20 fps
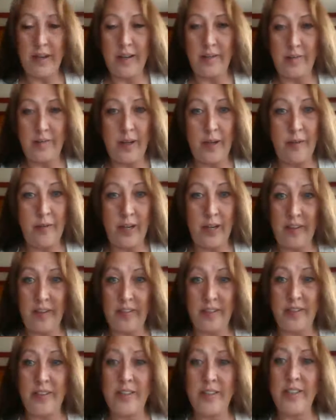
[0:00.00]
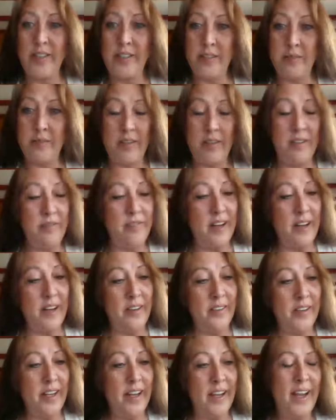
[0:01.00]
we researched and we
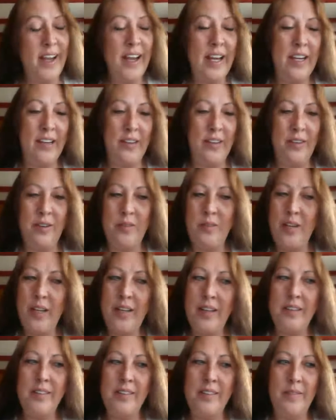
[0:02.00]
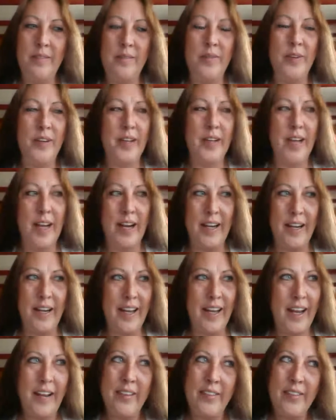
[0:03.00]
found that, hey, you know what? For the kind of
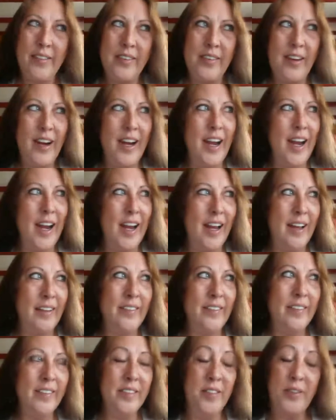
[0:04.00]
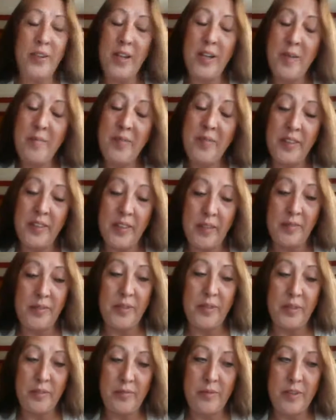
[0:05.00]
cancer I had, this cream stuff
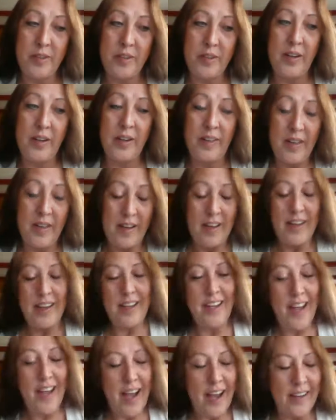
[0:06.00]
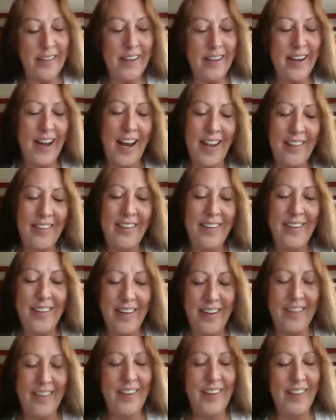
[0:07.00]
could work. Yeah, did I look
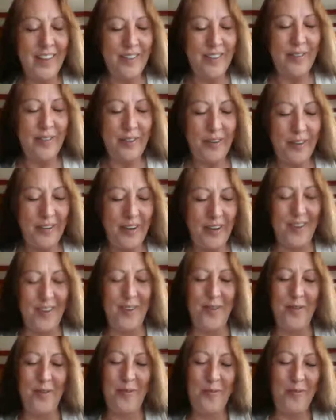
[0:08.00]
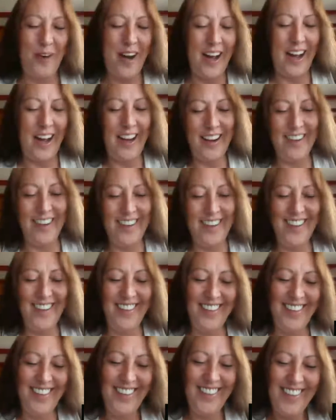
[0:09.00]
ugly for a
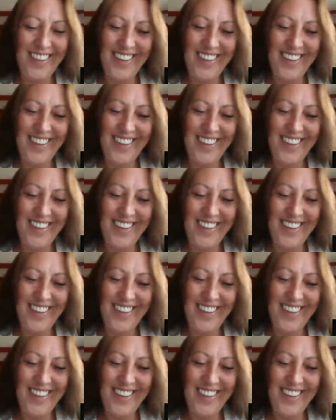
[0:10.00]
while?